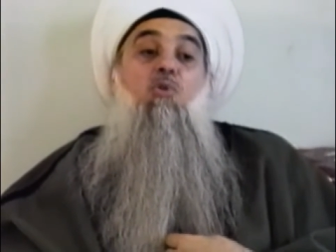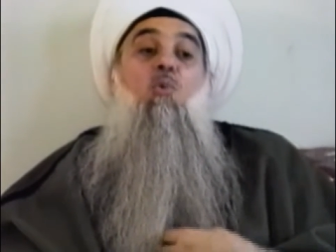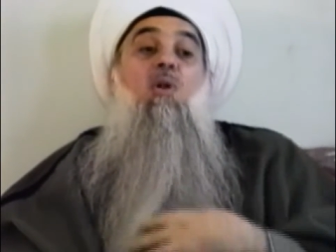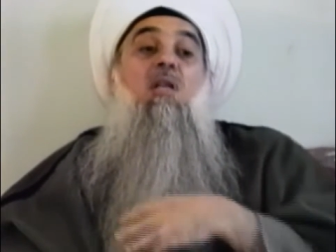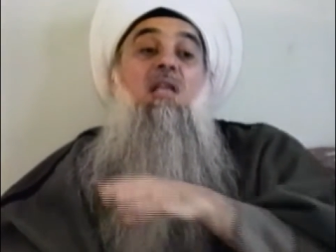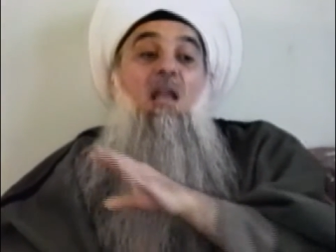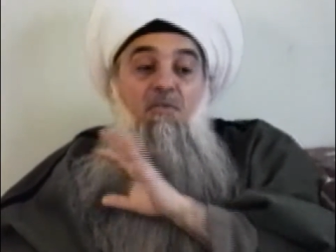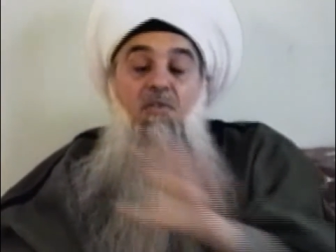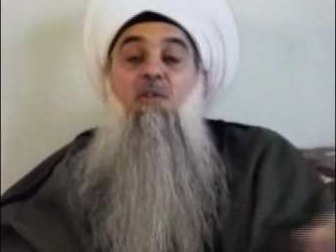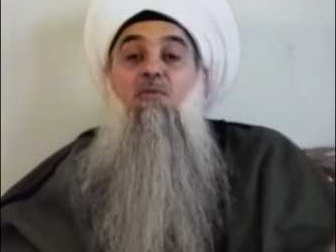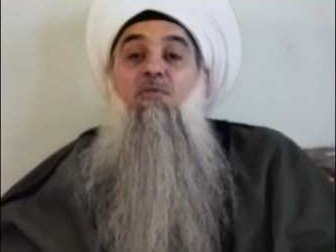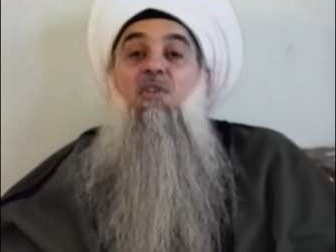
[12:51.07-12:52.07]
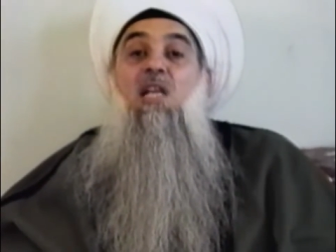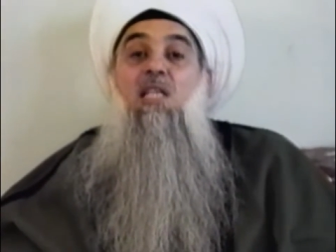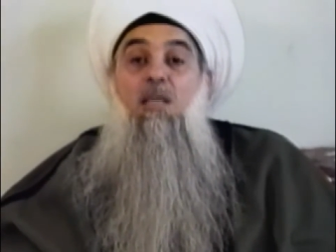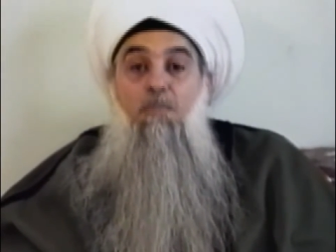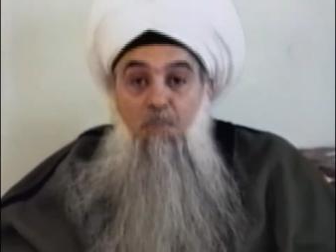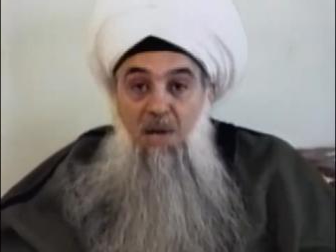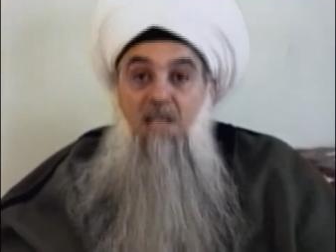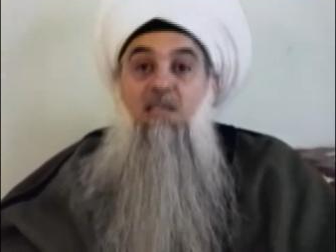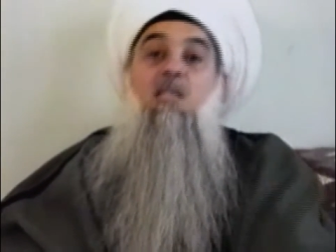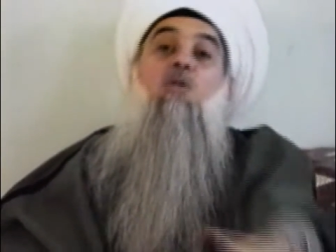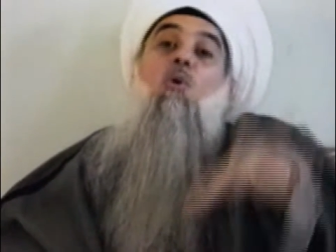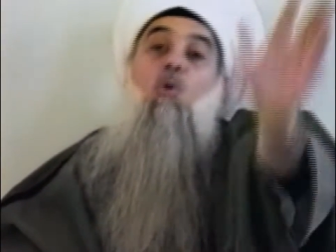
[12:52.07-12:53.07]
You will never feel
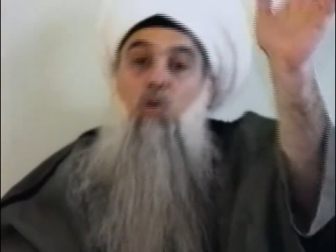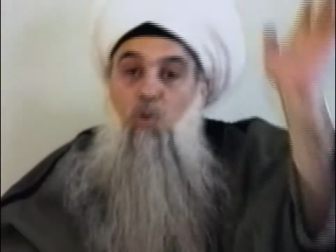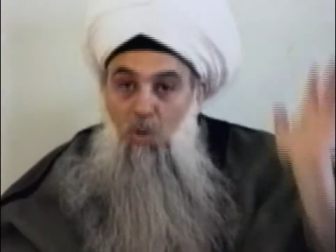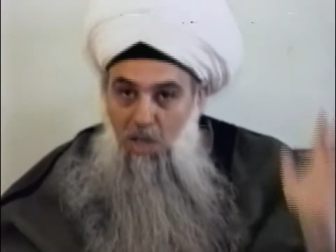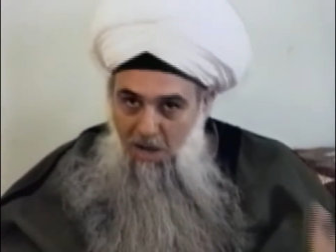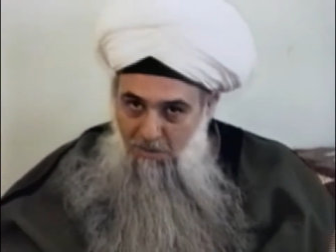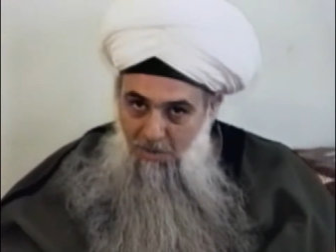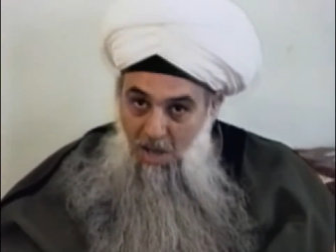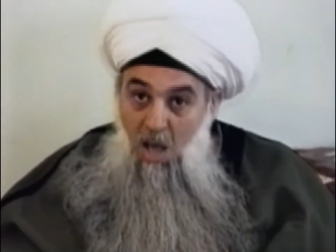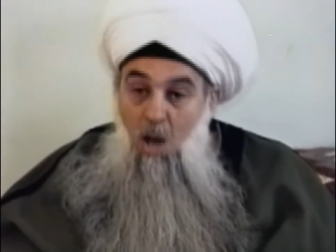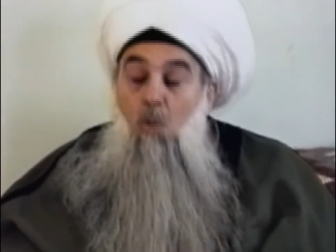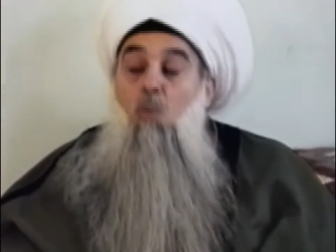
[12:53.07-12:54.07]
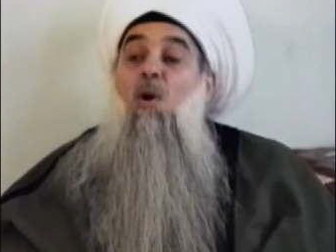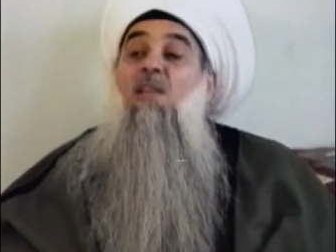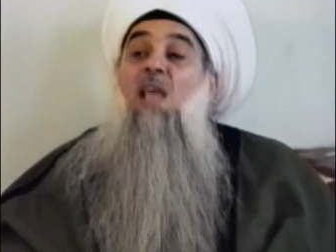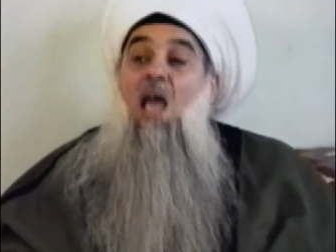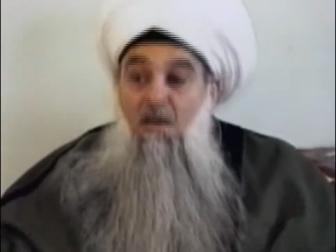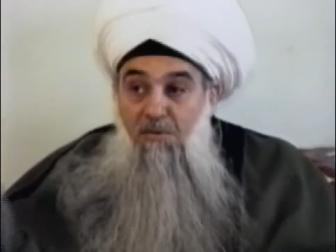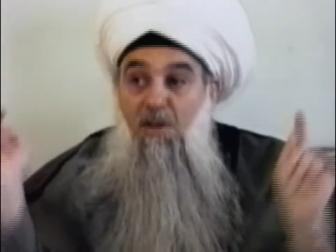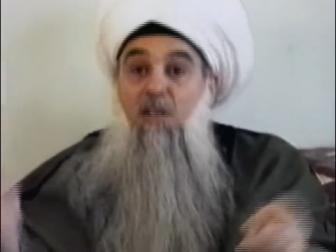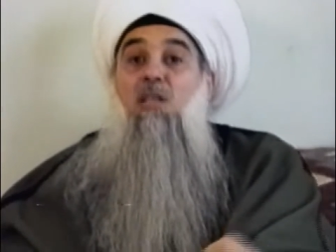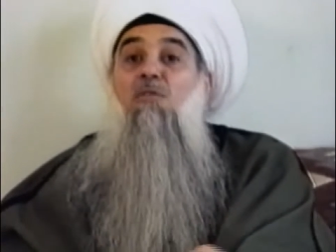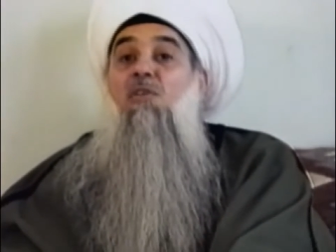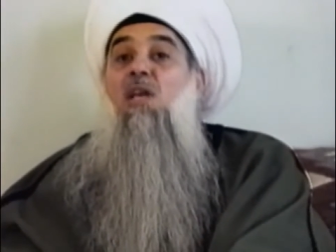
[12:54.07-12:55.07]
depressed in all your life
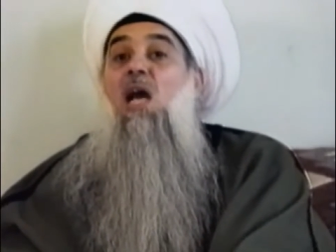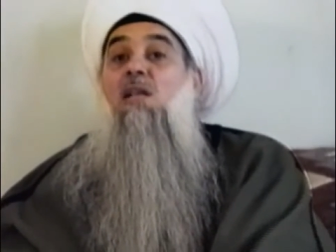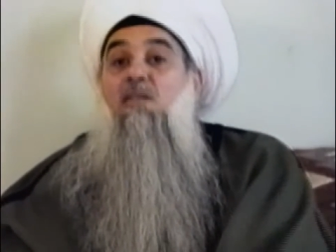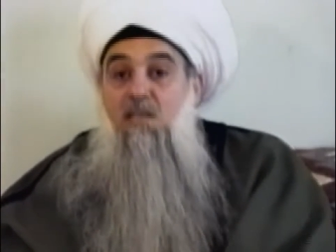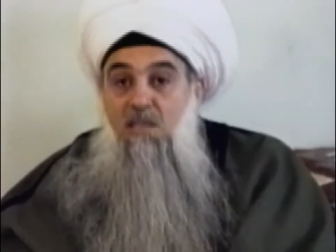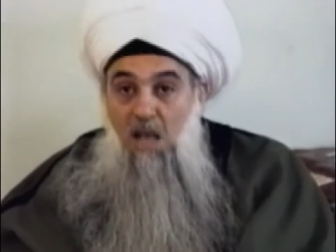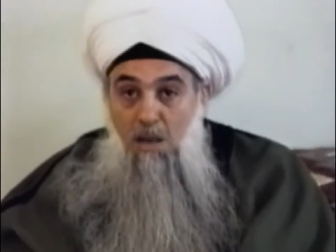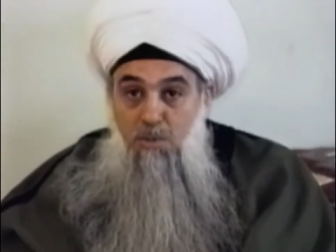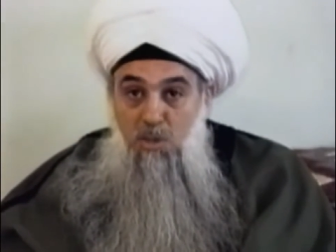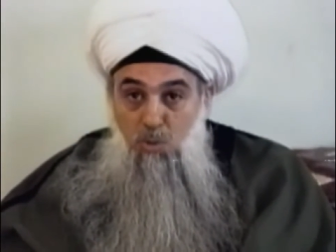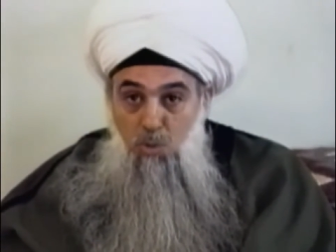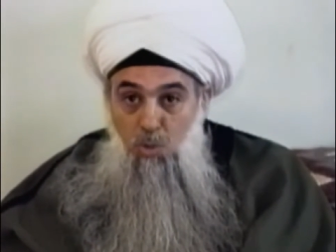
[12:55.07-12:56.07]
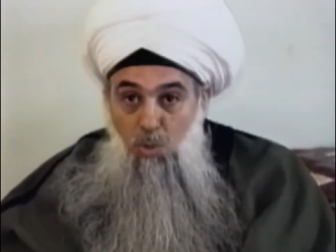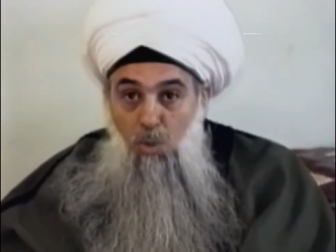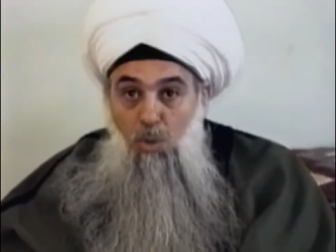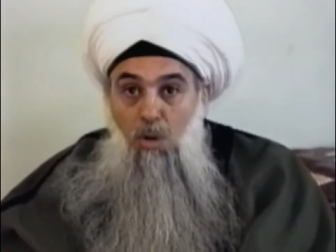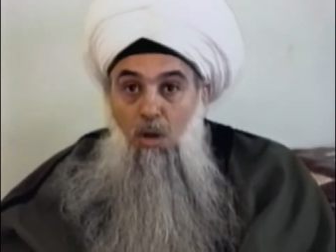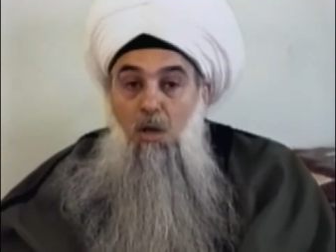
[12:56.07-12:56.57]
whatever difficulties comes to you,